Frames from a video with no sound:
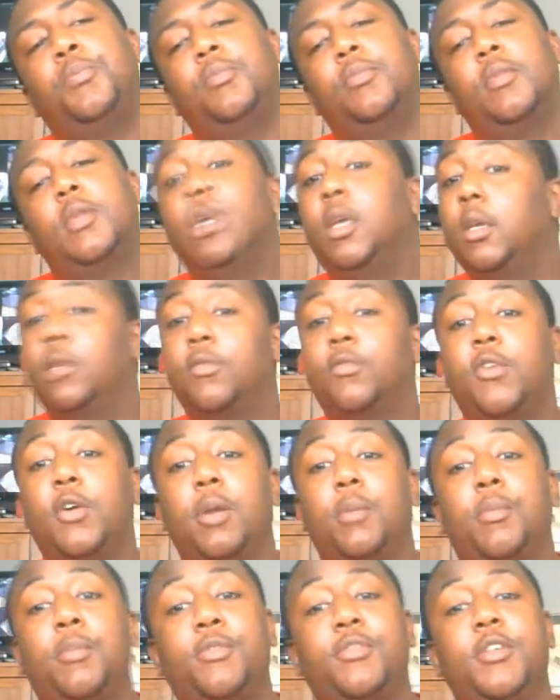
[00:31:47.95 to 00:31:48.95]
He confirmed
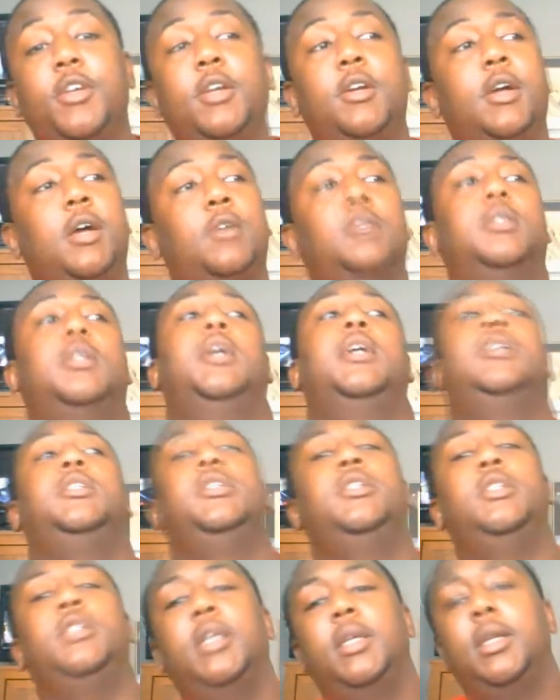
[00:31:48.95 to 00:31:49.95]
my fear. I was like,
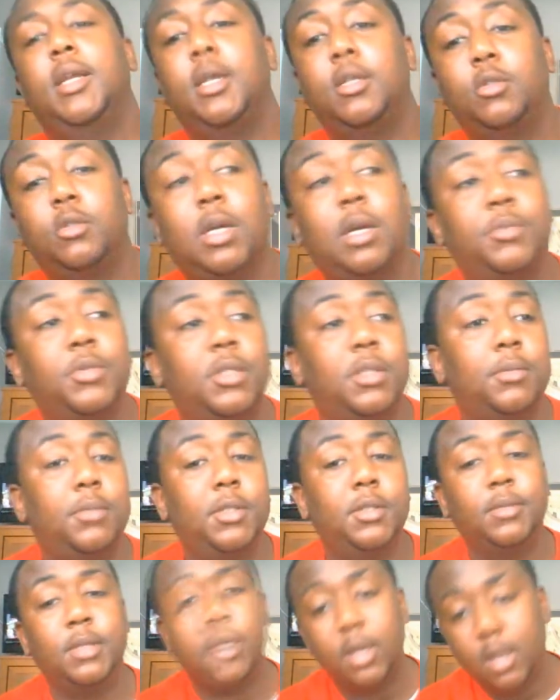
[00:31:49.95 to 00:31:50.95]
"Shit, I dropped something."
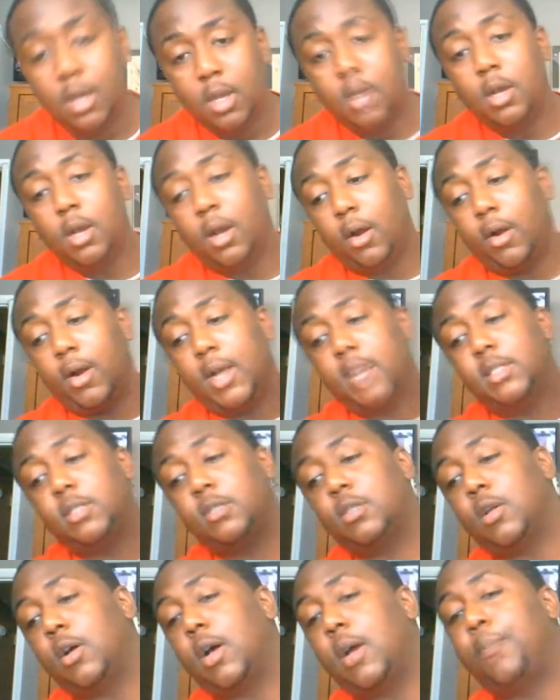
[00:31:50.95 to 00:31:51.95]
All right, so
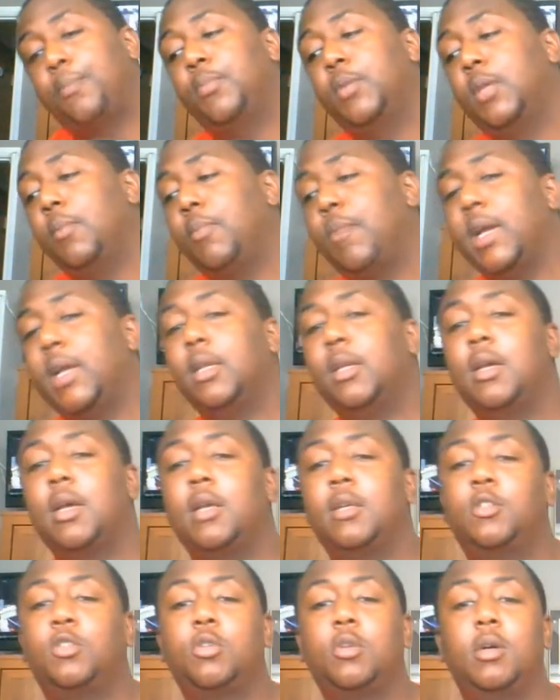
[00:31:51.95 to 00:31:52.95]
I get back in the
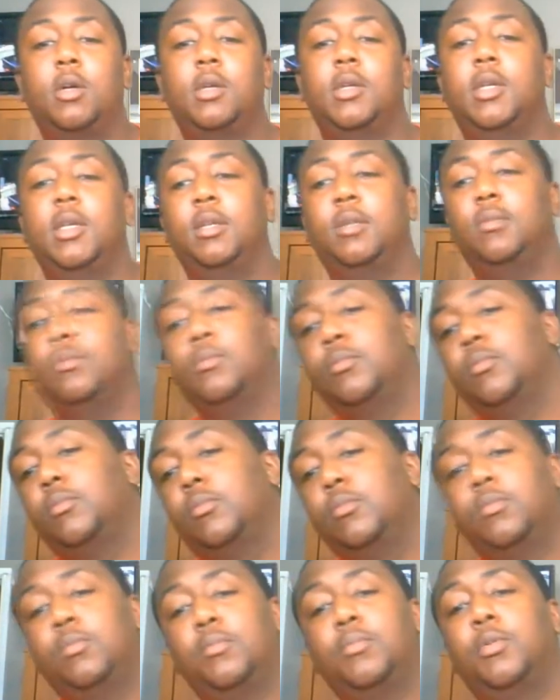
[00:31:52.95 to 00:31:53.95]
truck and
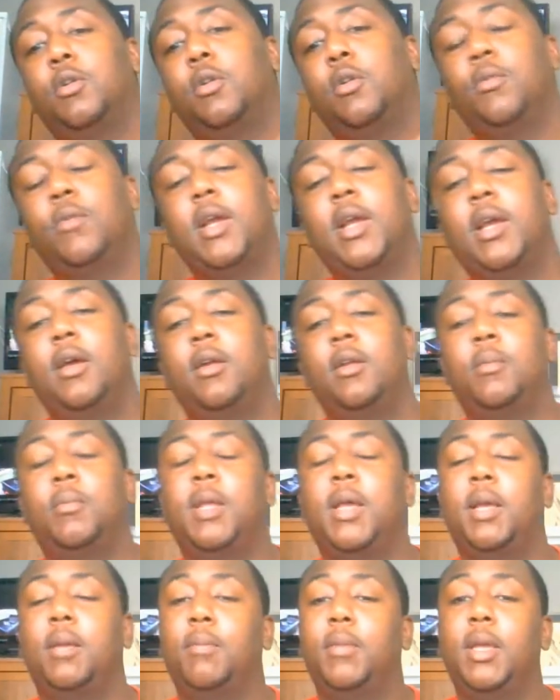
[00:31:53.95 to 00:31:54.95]
pull around. I'm
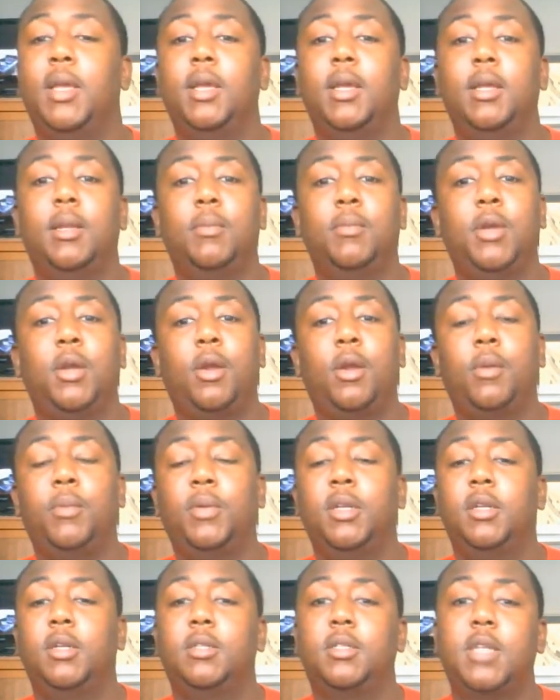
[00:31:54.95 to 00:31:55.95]
like, "Man, let me hurry up and get
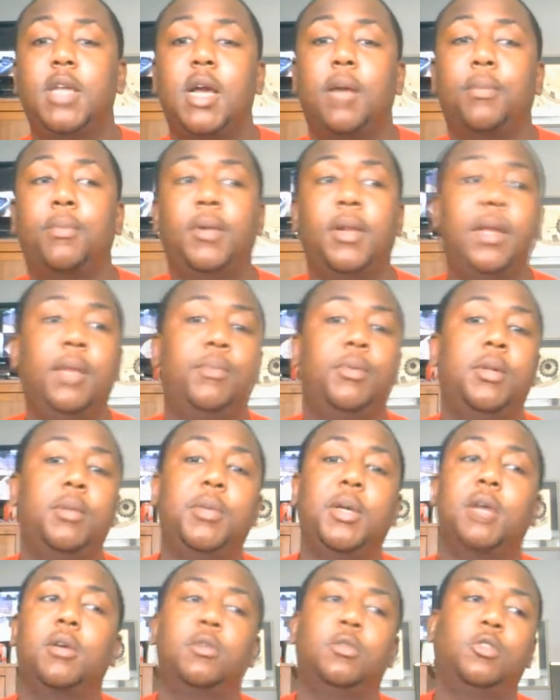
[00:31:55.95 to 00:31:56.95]
this stop plate, put it back
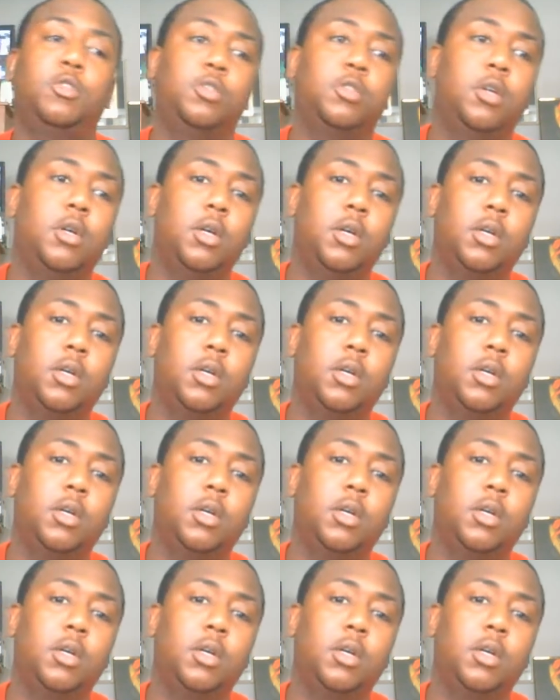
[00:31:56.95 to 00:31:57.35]
on the truck.